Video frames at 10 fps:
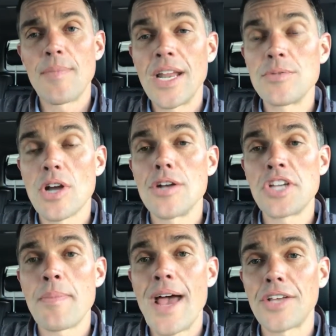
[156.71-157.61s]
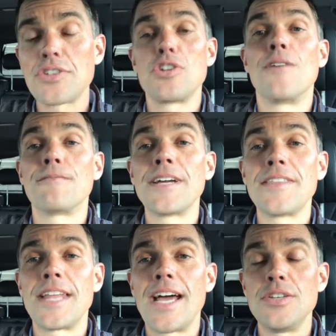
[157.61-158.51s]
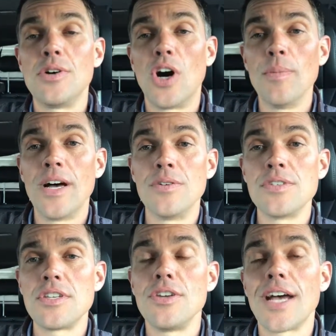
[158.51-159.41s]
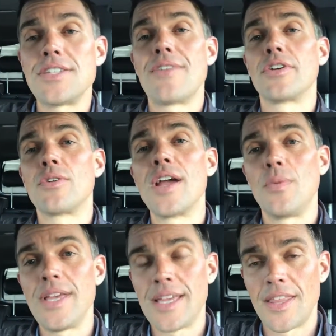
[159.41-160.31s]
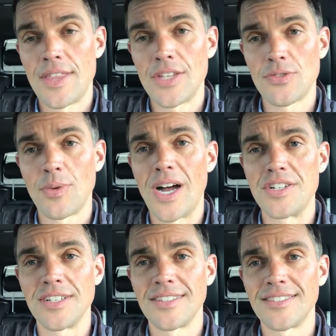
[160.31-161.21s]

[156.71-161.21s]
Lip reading: My name is RJ Baxter. Don't forget that I do home loans. You guys have a great weekend. Thanks for watching.